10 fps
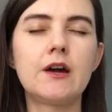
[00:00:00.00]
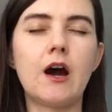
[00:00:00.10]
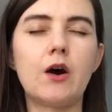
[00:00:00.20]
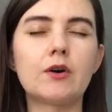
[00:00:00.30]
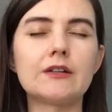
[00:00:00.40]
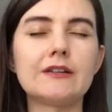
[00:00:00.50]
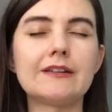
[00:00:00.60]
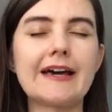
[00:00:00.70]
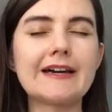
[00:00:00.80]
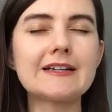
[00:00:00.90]
our
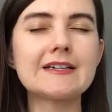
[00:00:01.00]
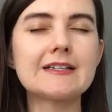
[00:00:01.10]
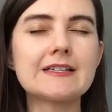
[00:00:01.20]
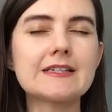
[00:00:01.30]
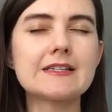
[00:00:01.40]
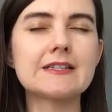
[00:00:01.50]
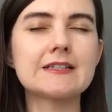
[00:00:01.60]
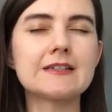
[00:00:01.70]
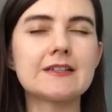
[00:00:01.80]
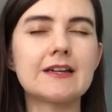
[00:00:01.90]
legs
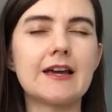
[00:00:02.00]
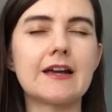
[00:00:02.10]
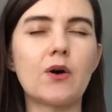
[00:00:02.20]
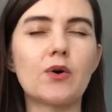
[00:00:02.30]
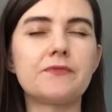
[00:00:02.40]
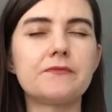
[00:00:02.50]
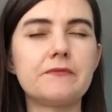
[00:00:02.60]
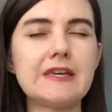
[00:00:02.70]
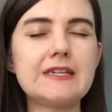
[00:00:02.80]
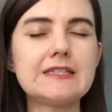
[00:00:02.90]
and our
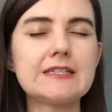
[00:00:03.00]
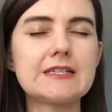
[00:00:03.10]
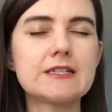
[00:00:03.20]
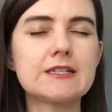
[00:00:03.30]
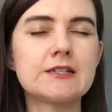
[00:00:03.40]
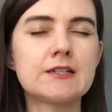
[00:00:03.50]
feet,